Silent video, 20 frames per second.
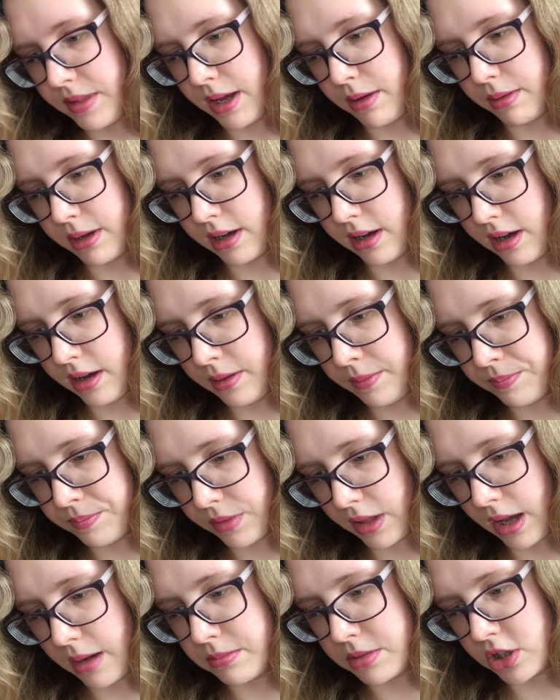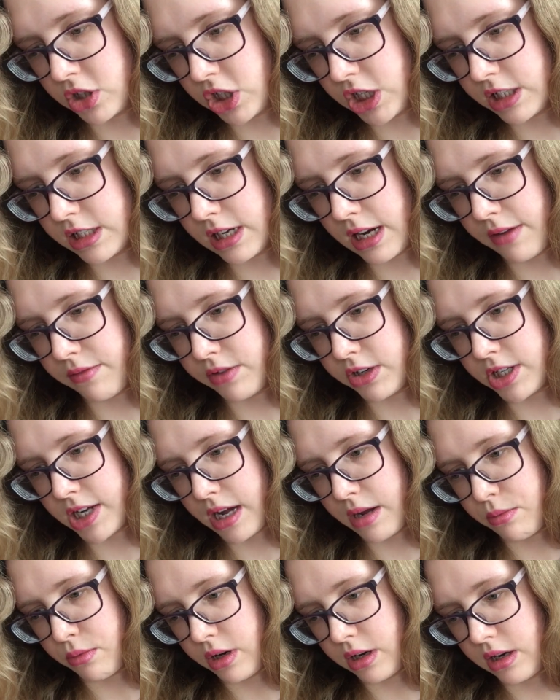there we go. So she's an
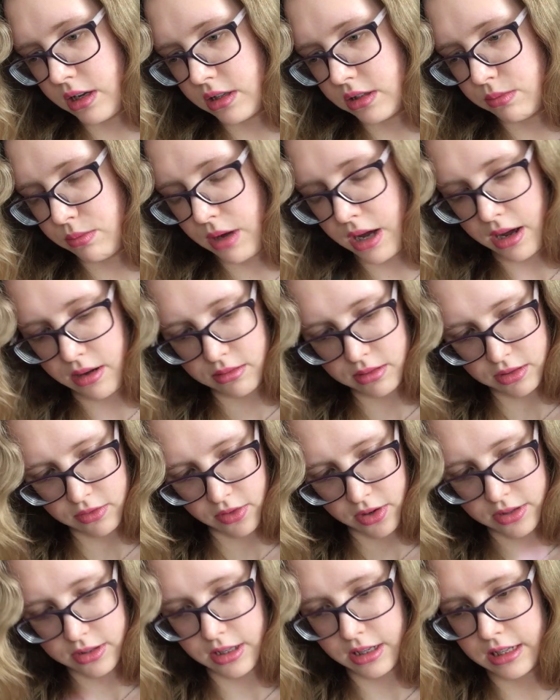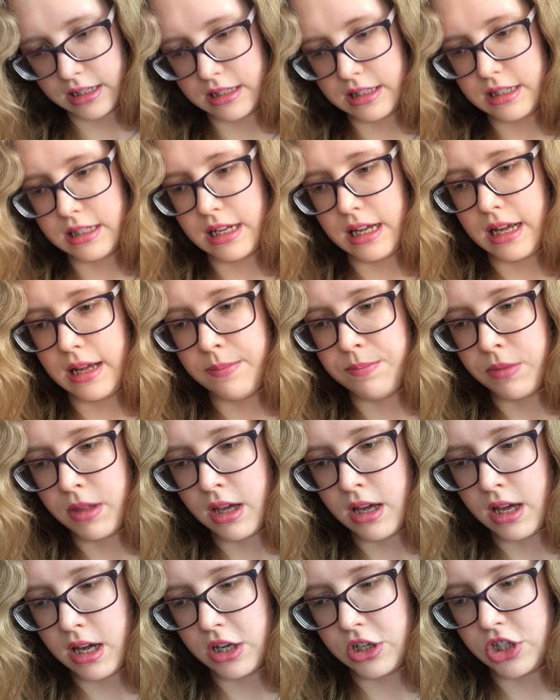everyday one as well, as far as I can see.
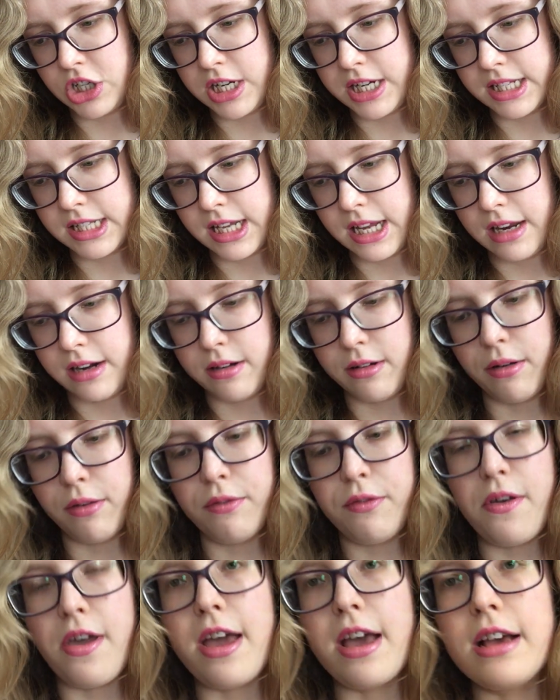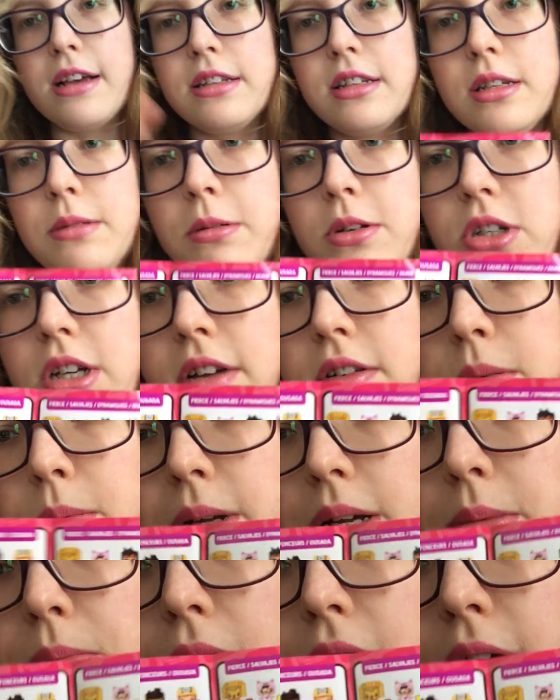And she's in fierce. I suppose you have to
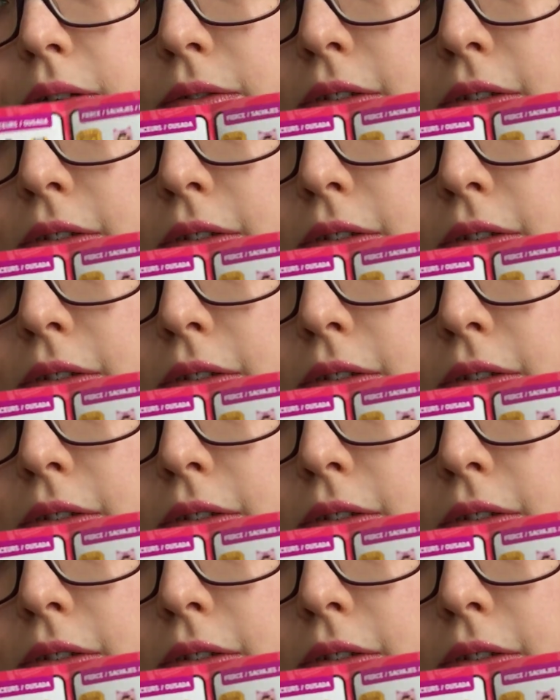be pretty